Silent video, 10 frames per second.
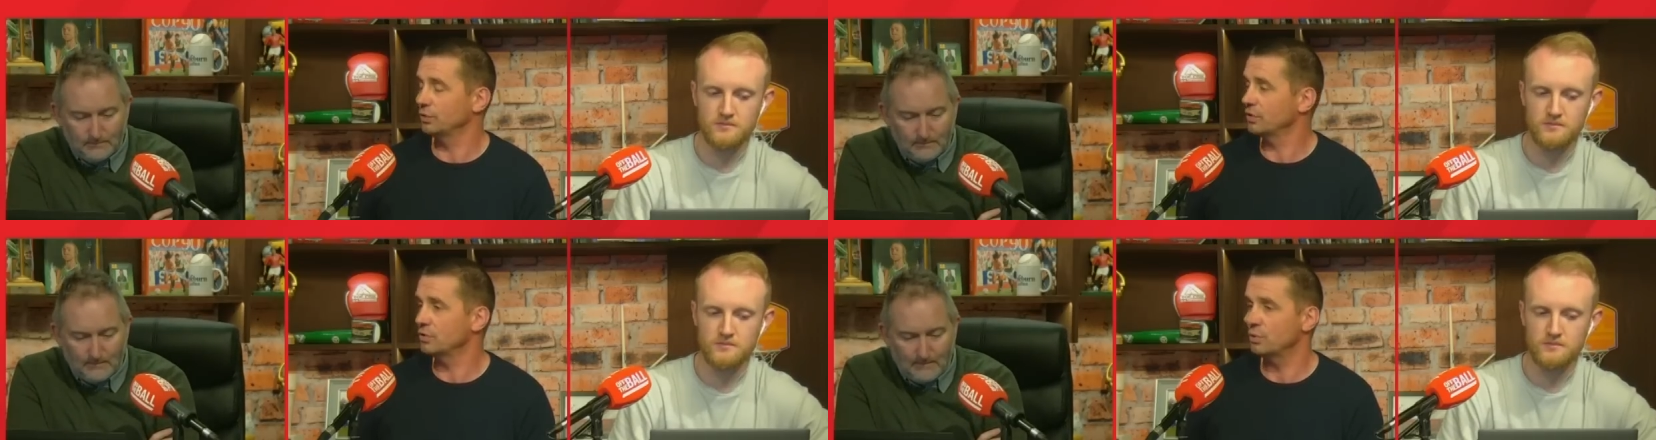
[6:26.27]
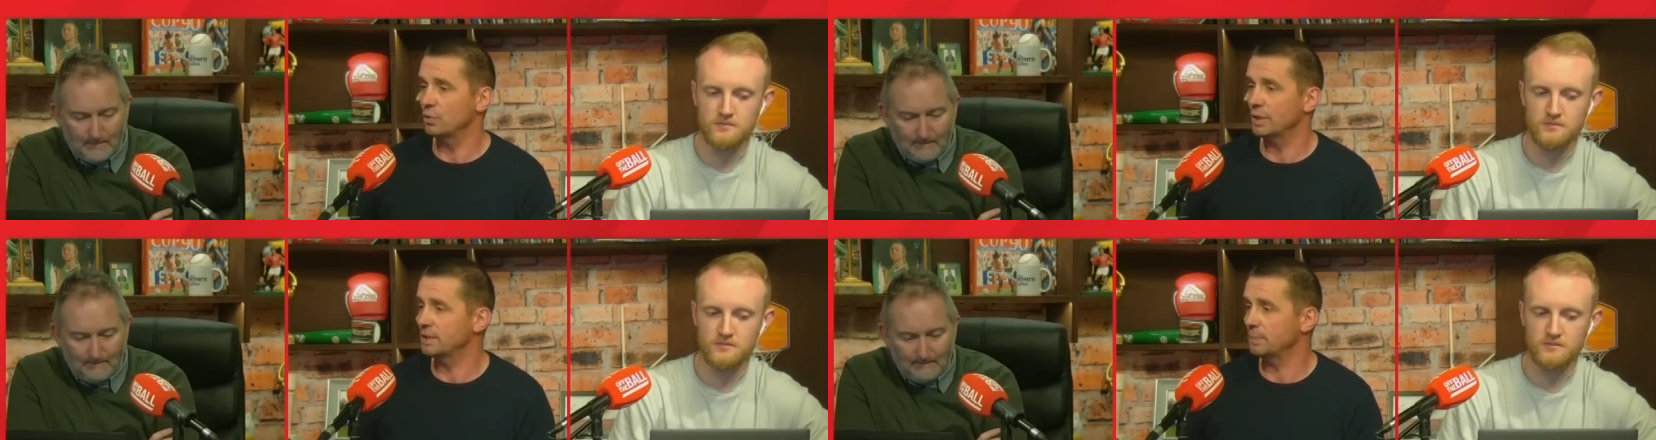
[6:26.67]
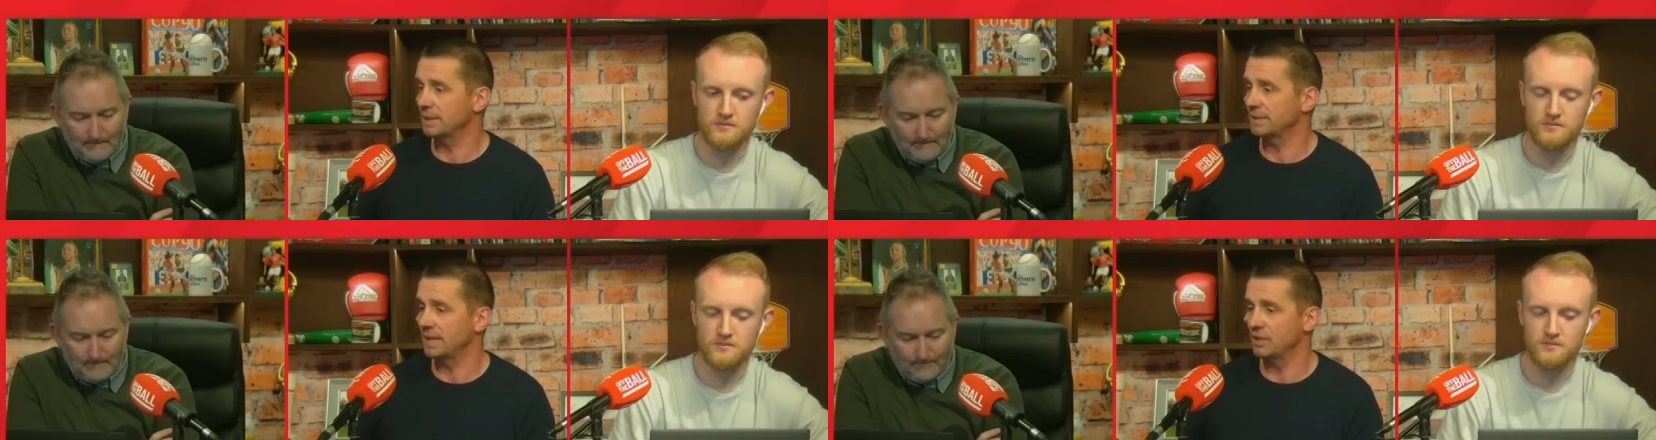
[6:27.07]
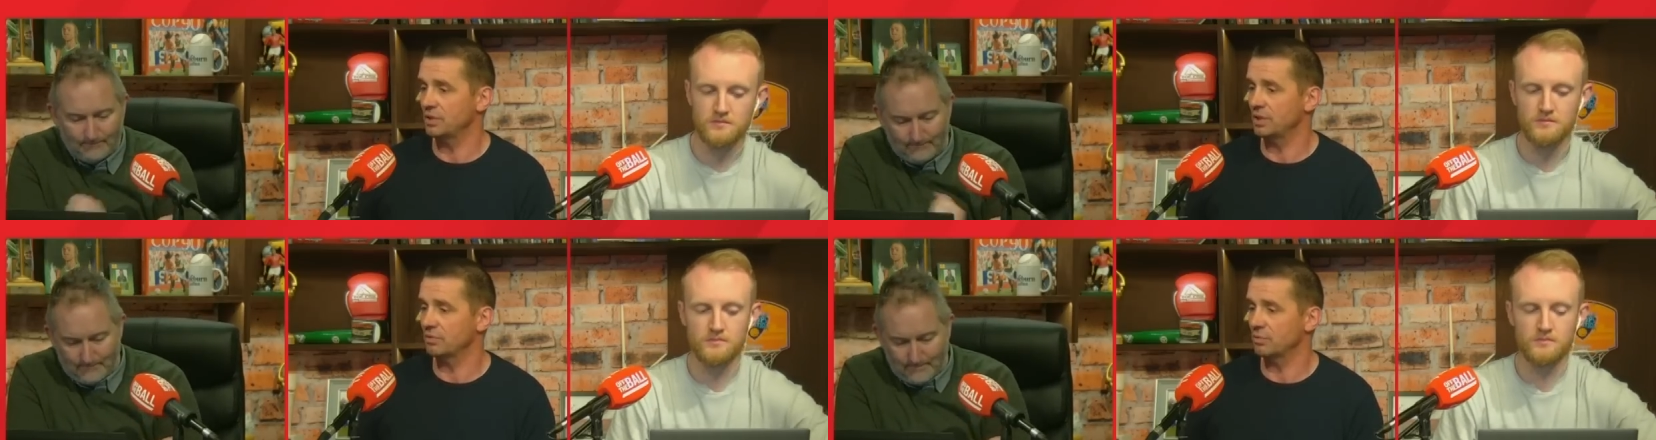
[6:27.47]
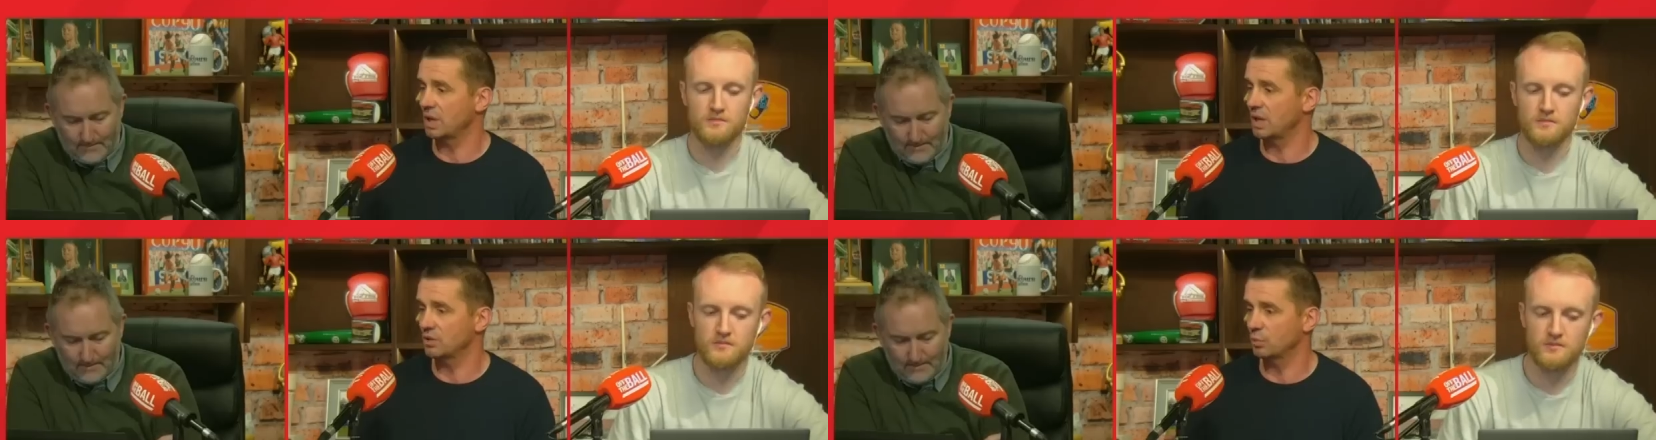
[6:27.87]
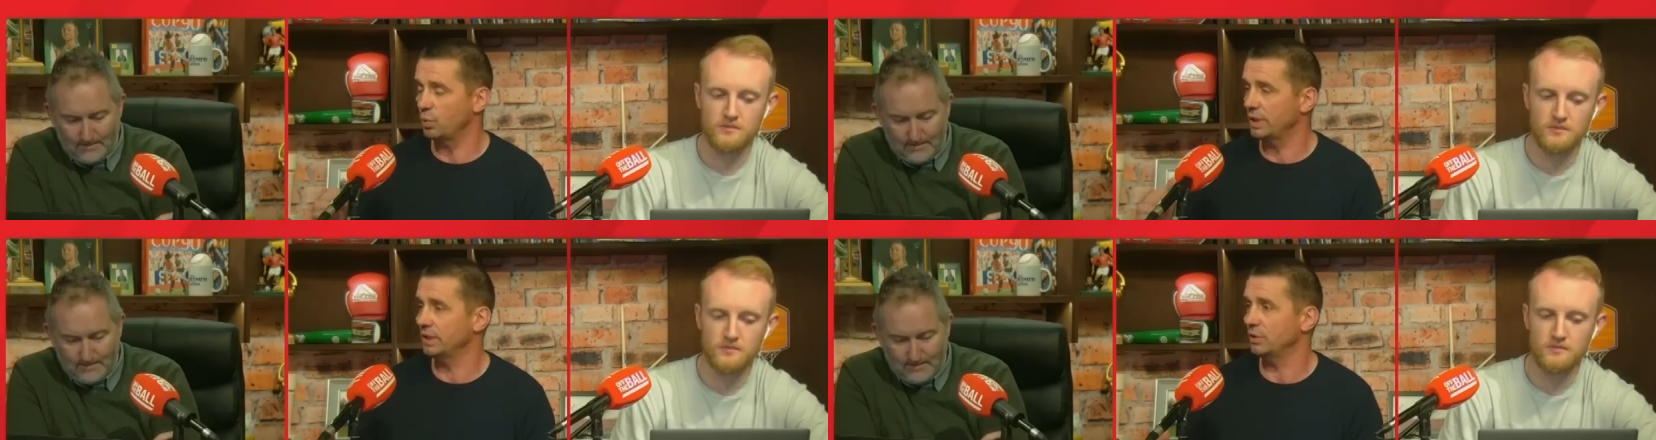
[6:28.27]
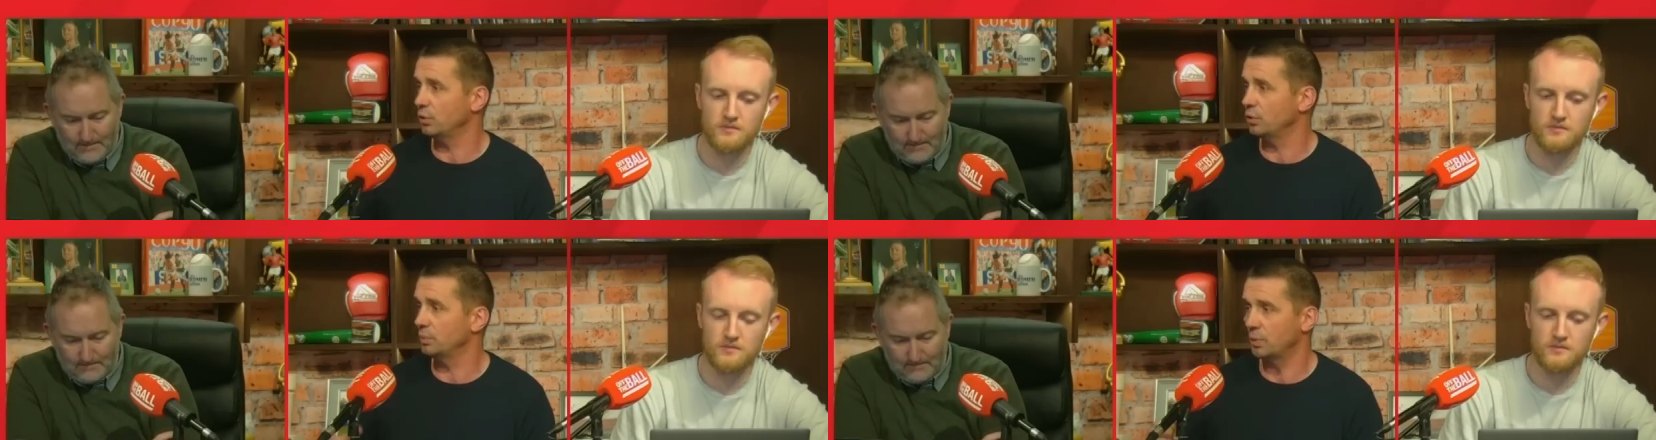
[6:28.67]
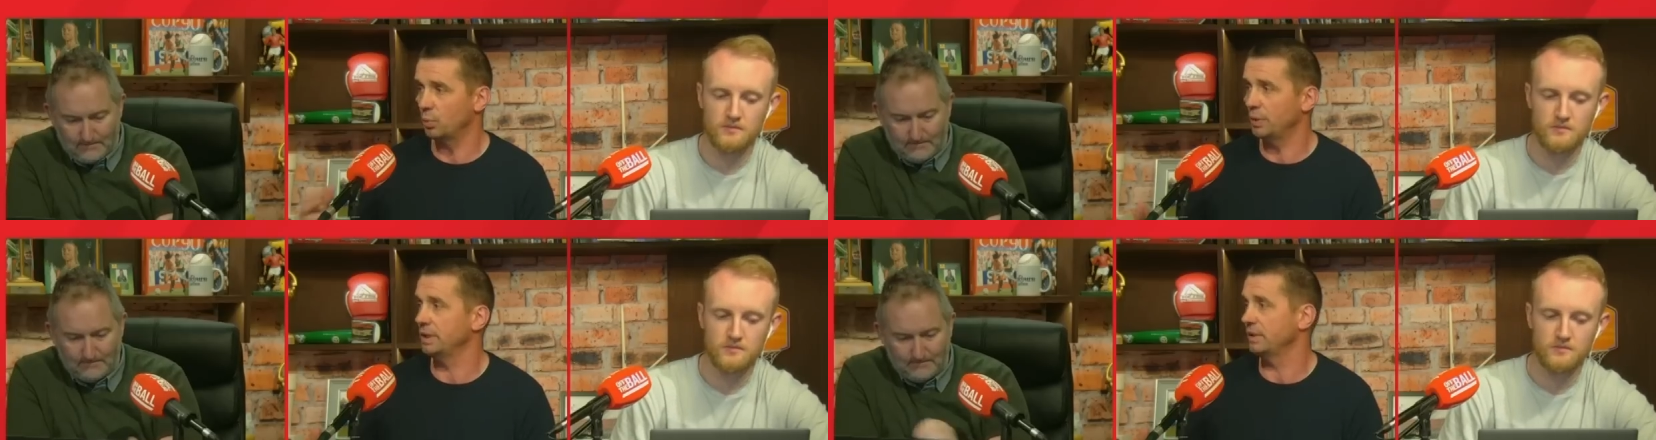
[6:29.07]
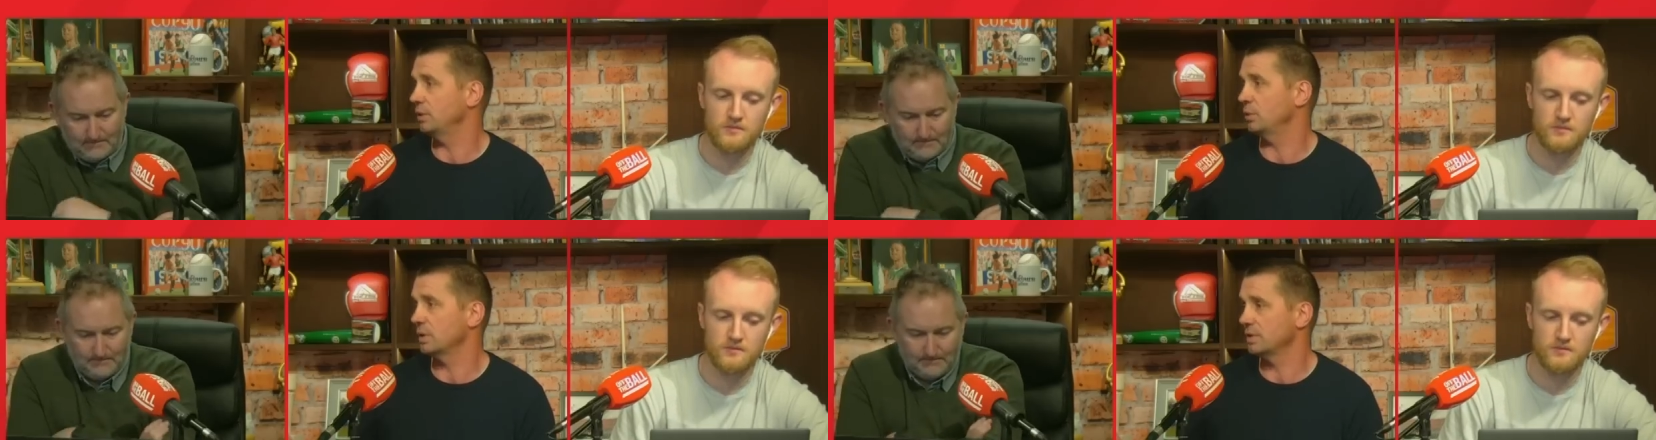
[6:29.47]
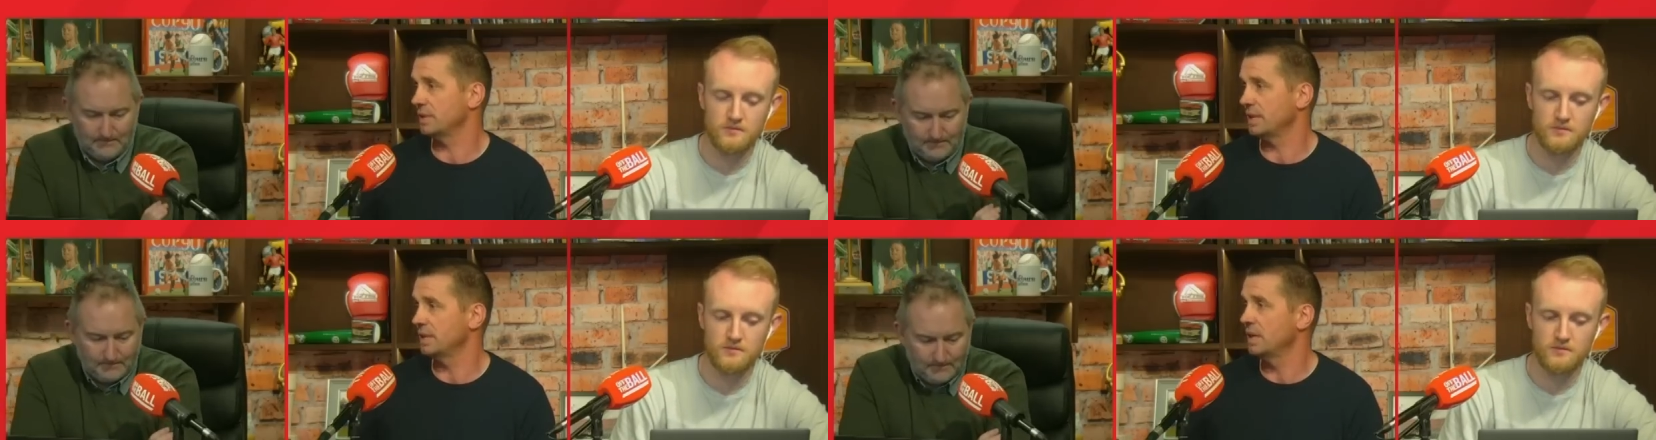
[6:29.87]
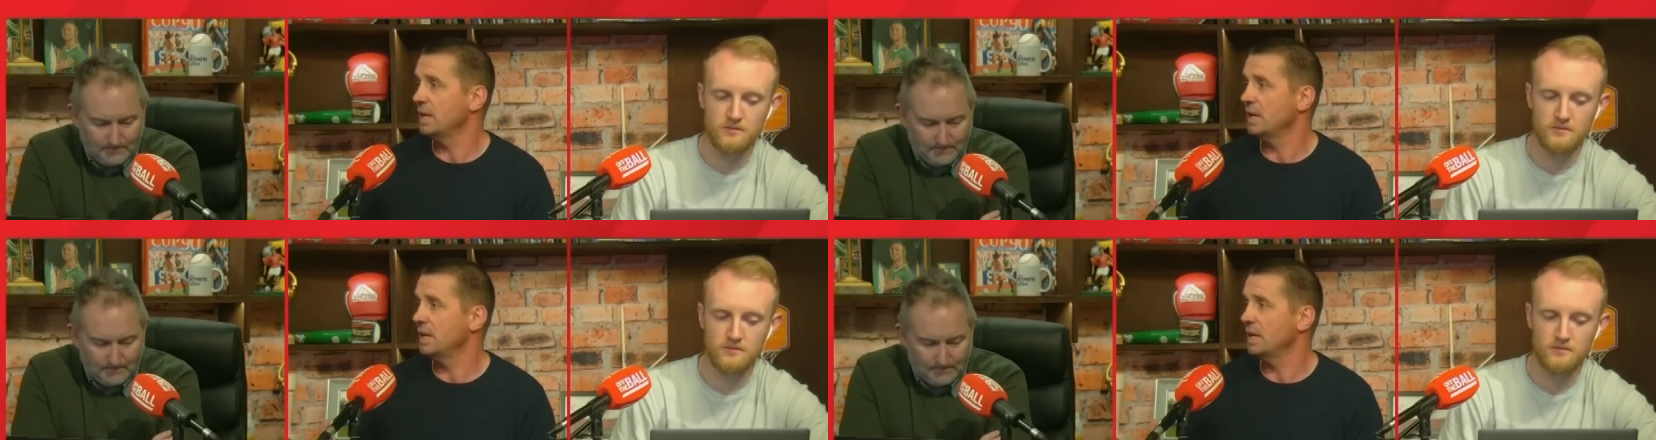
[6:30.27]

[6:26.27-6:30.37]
Speaker 1: There's no expectation as regards winning Europe or winning the URC,